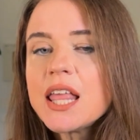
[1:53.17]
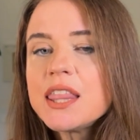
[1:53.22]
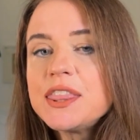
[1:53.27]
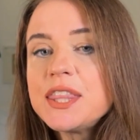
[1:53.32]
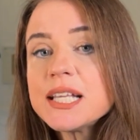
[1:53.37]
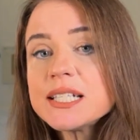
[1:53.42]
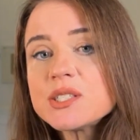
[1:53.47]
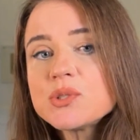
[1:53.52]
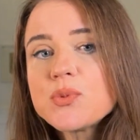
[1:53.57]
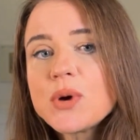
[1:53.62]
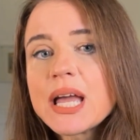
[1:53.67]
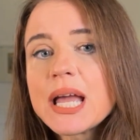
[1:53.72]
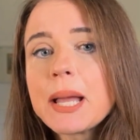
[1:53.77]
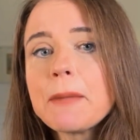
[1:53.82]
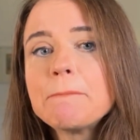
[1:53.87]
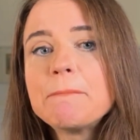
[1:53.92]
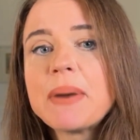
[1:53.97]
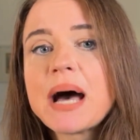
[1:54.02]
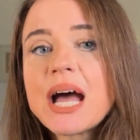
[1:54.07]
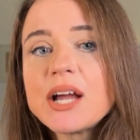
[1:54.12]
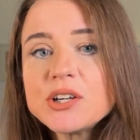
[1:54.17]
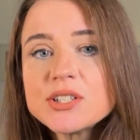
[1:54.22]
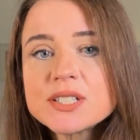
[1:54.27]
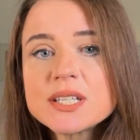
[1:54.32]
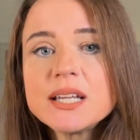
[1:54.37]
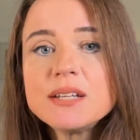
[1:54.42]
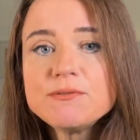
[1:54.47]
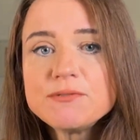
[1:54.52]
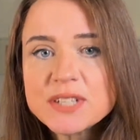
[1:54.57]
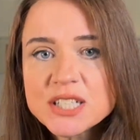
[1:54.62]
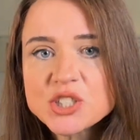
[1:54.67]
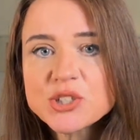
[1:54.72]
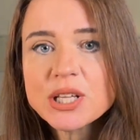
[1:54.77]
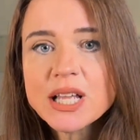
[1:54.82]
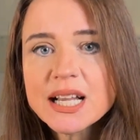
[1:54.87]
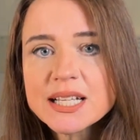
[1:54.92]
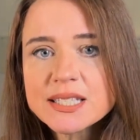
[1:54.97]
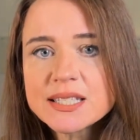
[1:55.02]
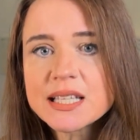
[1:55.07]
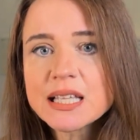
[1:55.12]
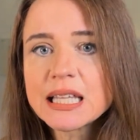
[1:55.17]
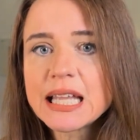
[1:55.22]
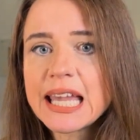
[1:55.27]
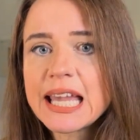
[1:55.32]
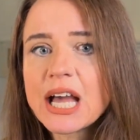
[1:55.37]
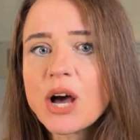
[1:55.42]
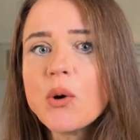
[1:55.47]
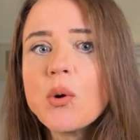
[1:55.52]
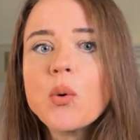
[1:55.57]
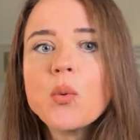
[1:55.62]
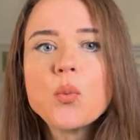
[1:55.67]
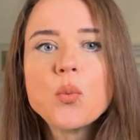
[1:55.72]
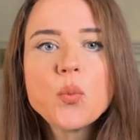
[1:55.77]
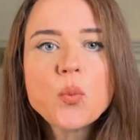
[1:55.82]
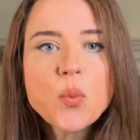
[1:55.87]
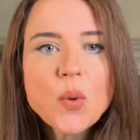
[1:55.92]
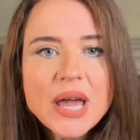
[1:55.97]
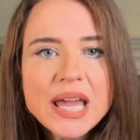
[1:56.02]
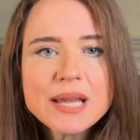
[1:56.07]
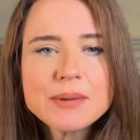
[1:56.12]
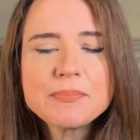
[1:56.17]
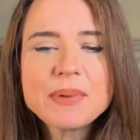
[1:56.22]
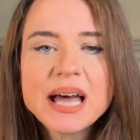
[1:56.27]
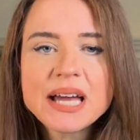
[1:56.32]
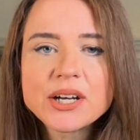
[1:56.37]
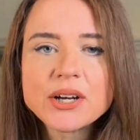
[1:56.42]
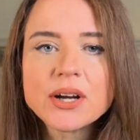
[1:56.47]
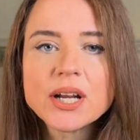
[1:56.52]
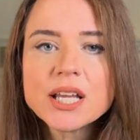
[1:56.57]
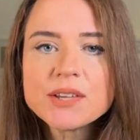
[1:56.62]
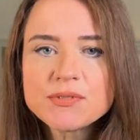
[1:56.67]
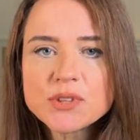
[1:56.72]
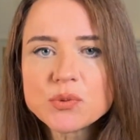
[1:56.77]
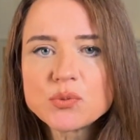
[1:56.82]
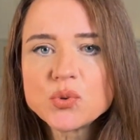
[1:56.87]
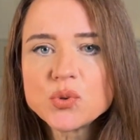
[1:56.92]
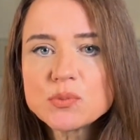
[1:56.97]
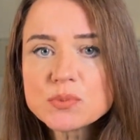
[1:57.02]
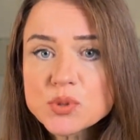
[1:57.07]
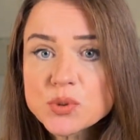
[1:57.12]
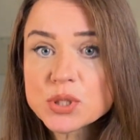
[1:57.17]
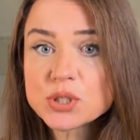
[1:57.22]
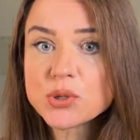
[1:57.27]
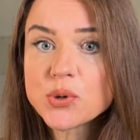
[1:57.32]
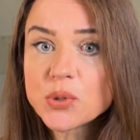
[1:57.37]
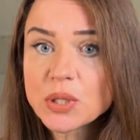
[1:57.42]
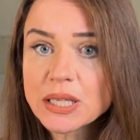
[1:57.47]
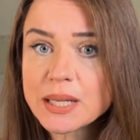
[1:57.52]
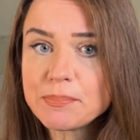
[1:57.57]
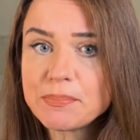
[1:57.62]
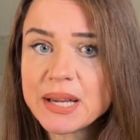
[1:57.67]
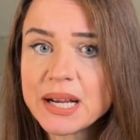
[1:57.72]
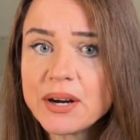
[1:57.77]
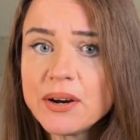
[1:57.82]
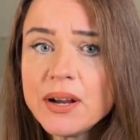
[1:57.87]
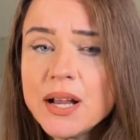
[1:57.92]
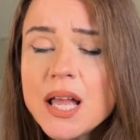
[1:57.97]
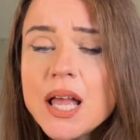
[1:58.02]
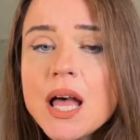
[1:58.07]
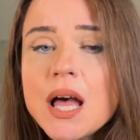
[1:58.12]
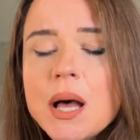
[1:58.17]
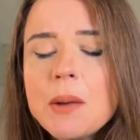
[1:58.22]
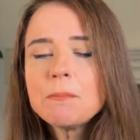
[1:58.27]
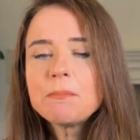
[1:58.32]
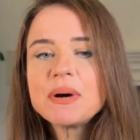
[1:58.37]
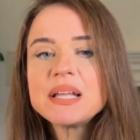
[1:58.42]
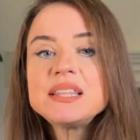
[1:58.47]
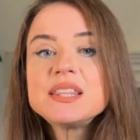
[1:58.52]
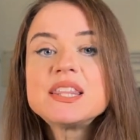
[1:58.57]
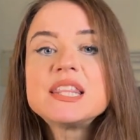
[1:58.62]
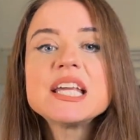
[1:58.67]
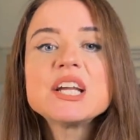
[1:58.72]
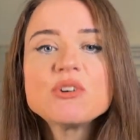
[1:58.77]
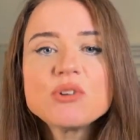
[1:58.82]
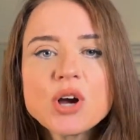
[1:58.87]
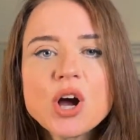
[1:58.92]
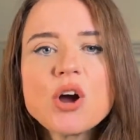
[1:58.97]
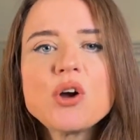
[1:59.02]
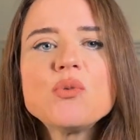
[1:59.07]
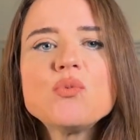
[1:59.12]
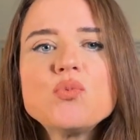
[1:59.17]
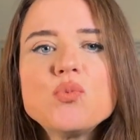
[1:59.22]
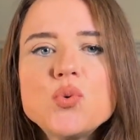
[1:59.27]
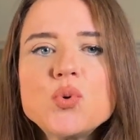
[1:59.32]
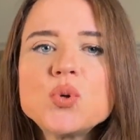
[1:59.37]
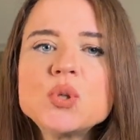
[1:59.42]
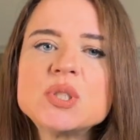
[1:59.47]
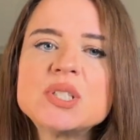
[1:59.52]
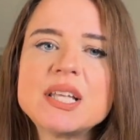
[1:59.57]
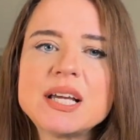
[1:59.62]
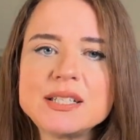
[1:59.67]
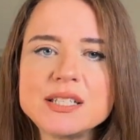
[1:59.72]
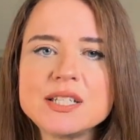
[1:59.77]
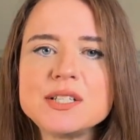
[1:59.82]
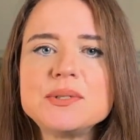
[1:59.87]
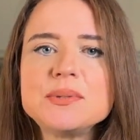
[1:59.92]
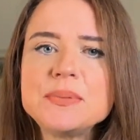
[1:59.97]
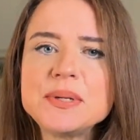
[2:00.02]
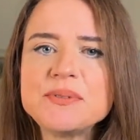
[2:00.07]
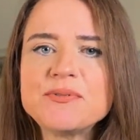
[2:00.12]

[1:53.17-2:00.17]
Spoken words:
This way, buyers can visualize the layout way better if the rooms were totally bare, but there are rules that need to be